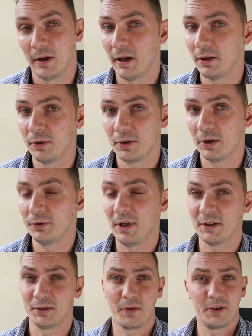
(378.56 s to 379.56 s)
I don't know the
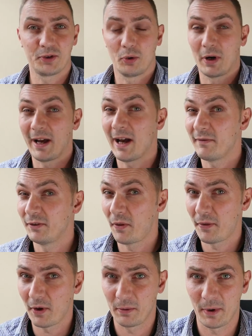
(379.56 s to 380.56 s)
answer to this, or I haven't
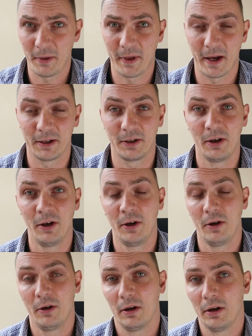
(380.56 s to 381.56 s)
thought about
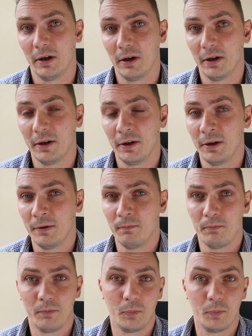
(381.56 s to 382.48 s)
that.